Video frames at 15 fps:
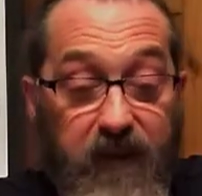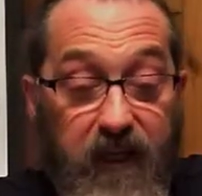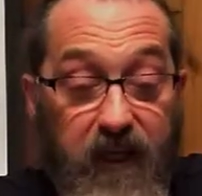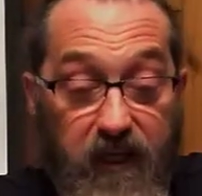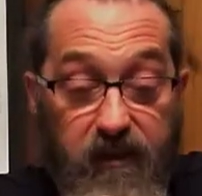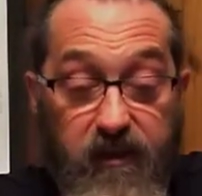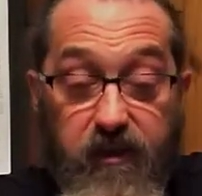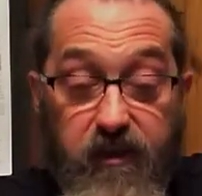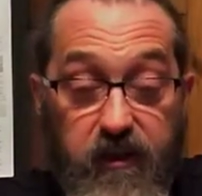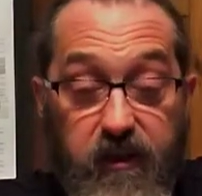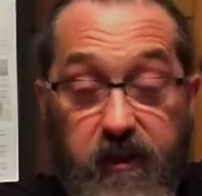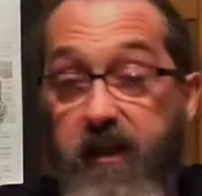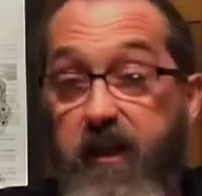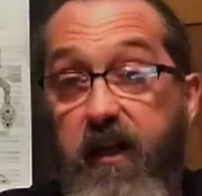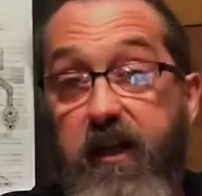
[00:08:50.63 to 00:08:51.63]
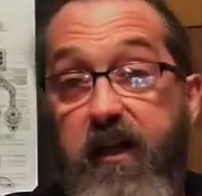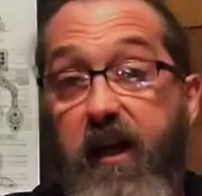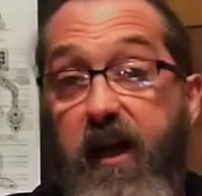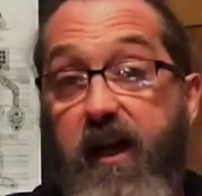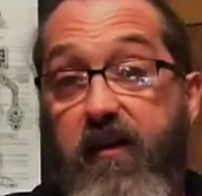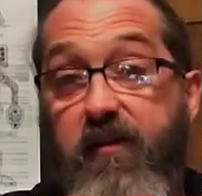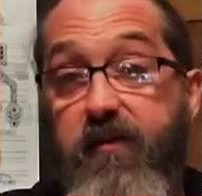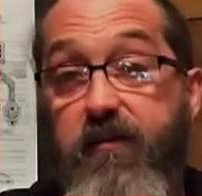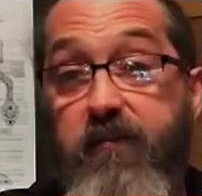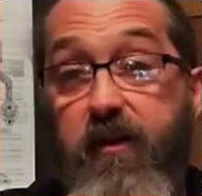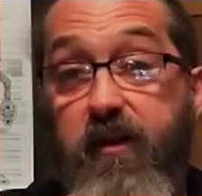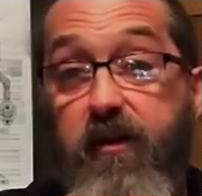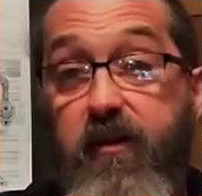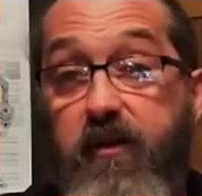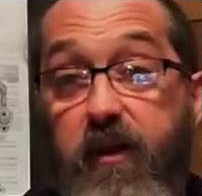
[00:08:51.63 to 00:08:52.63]
It's a good kit, guys.
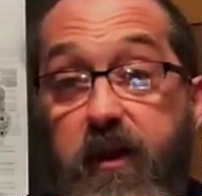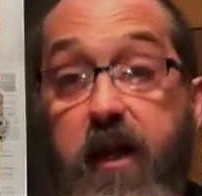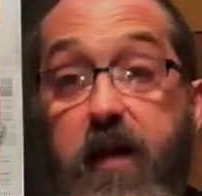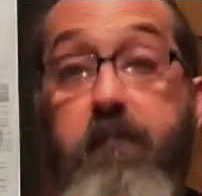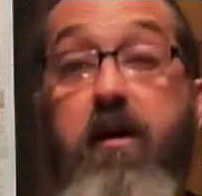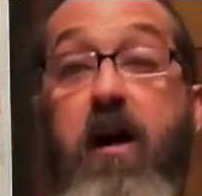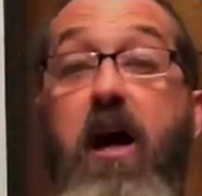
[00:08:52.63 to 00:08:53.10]
So again,